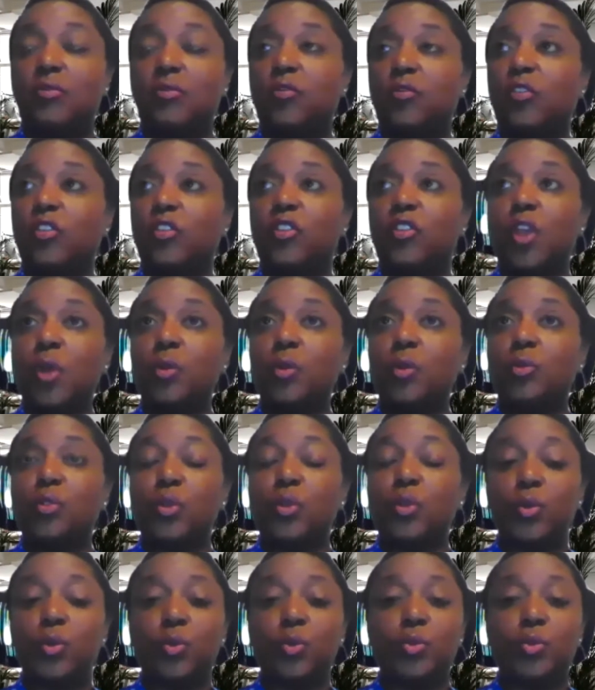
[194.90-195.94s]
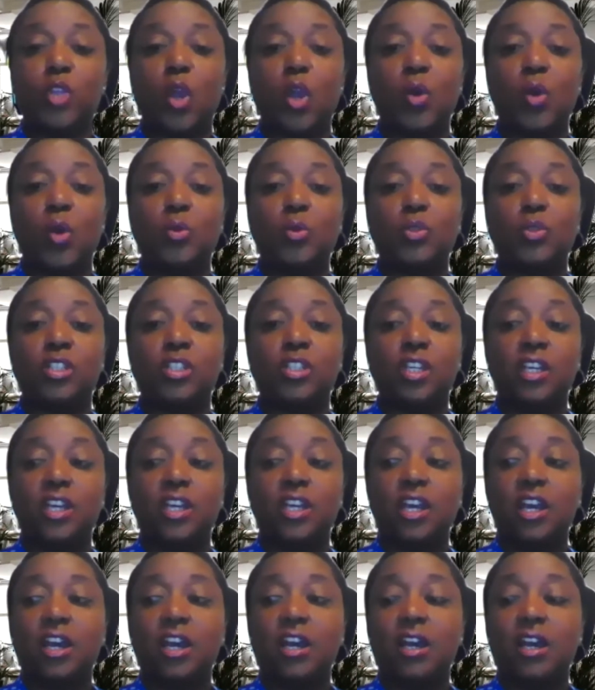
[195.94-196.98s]
those who don't
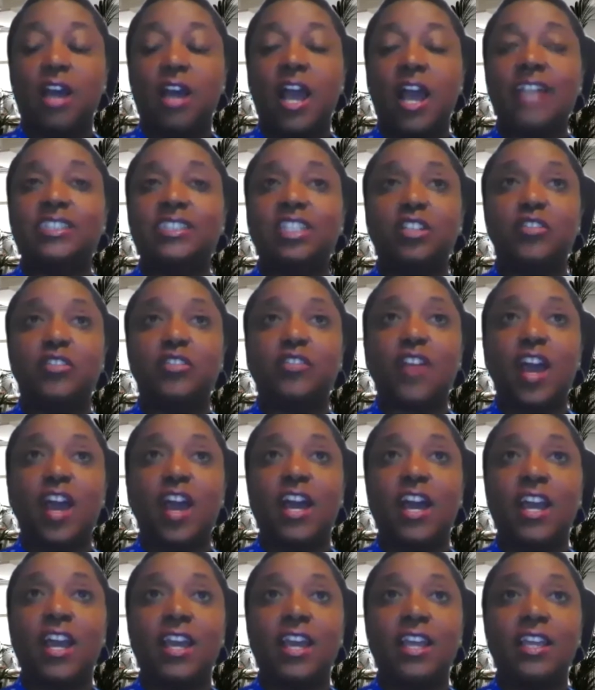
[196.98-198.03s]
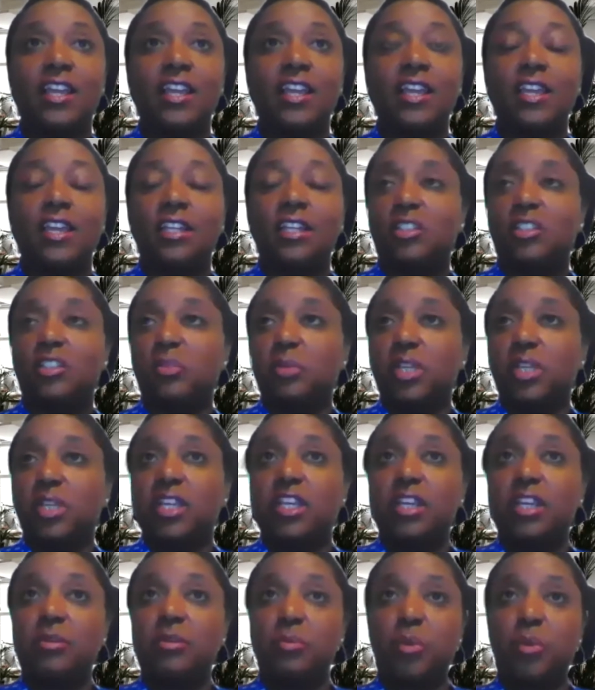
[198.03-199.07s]
identify to
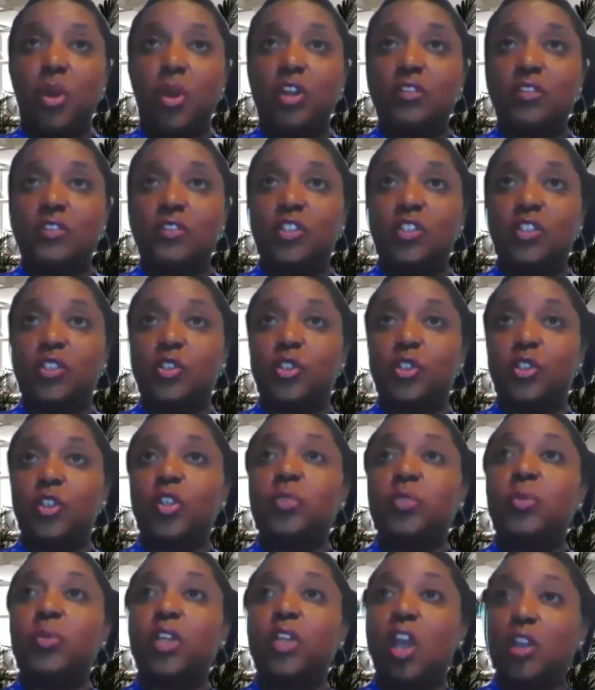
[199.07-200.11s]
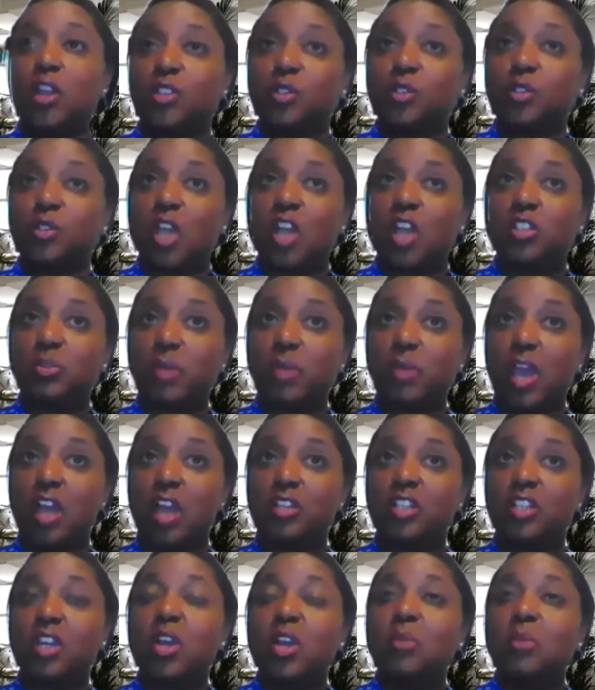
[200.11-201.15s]
be part of the sisterhood, we also talked about
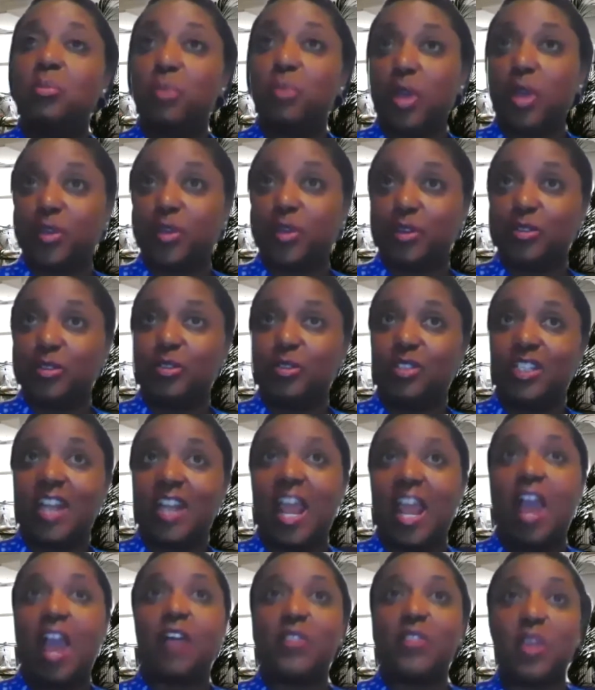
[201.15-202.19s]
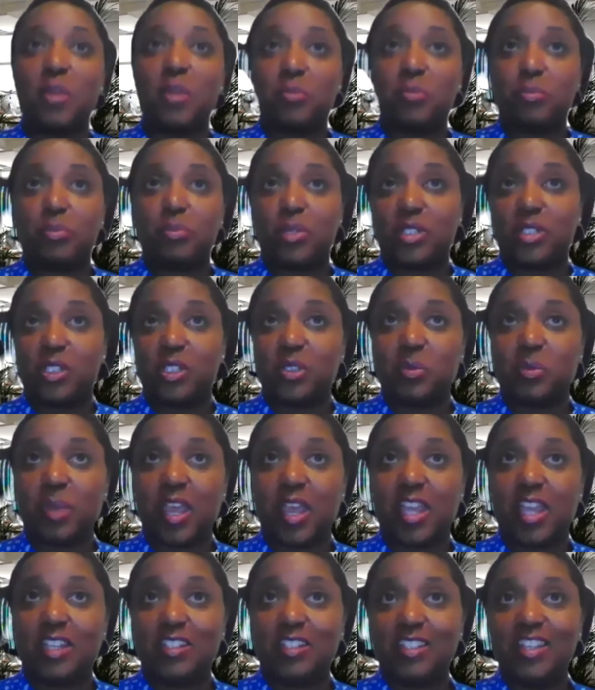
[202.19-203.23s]
brothers and how they
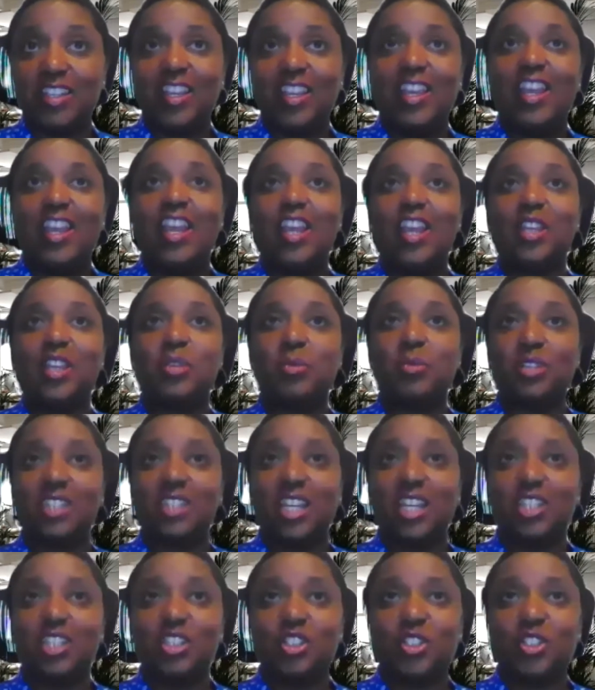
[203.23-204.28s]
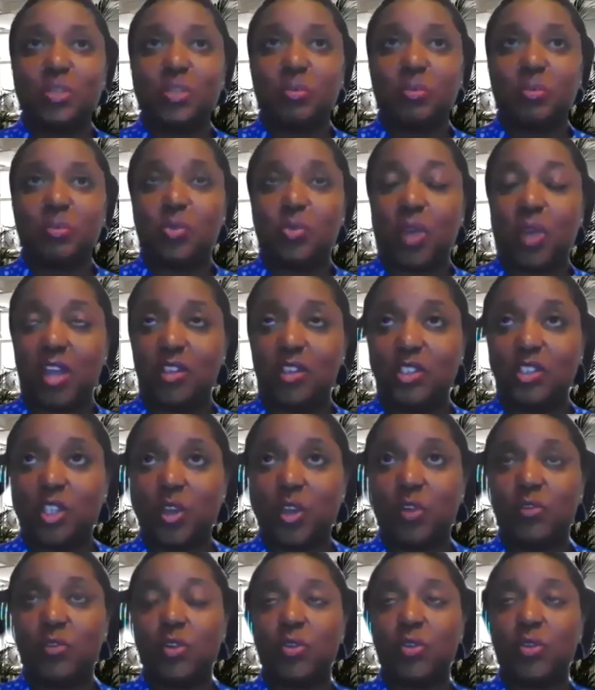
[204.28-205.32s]
participate in the relationship as well. So
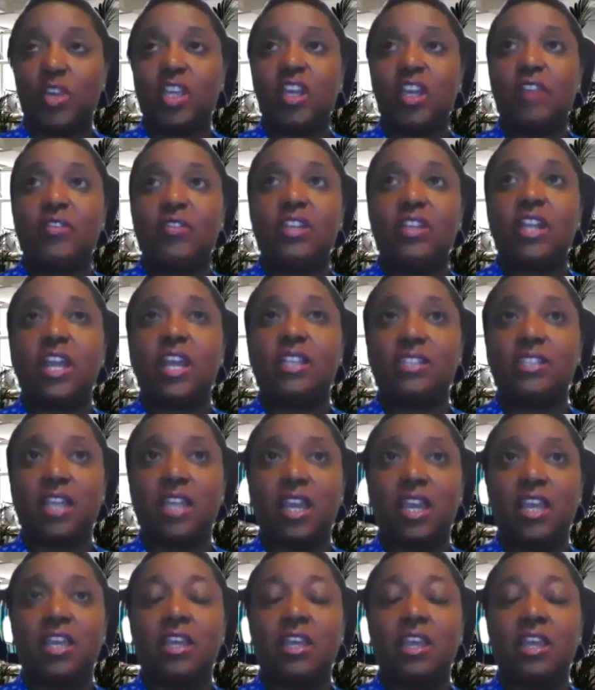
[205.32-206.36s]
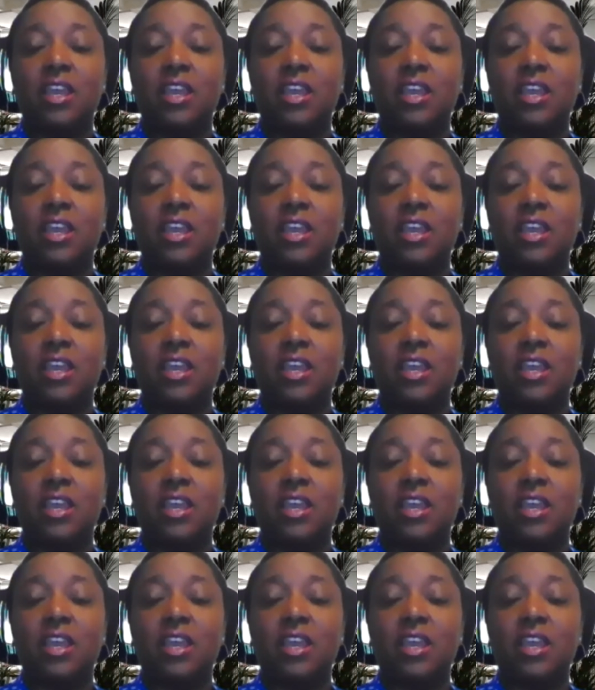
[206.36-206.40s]
if you think of it as a